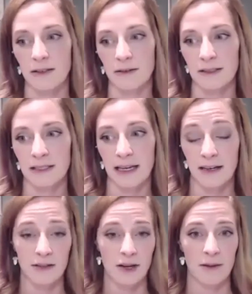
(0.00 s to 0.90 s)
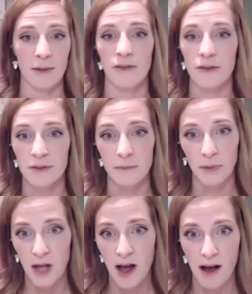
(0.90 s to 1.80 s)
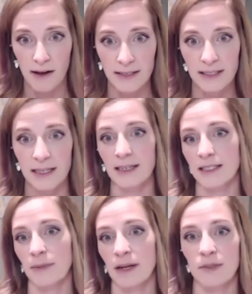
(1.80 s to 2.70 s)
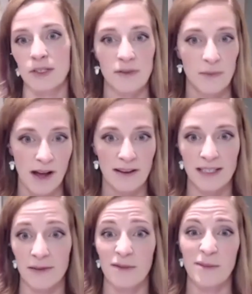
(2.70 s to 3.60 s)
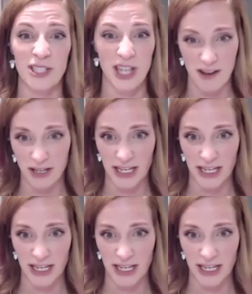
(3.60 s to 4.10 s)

saying talking about those blocks, sometimes those blocks come from our childhood.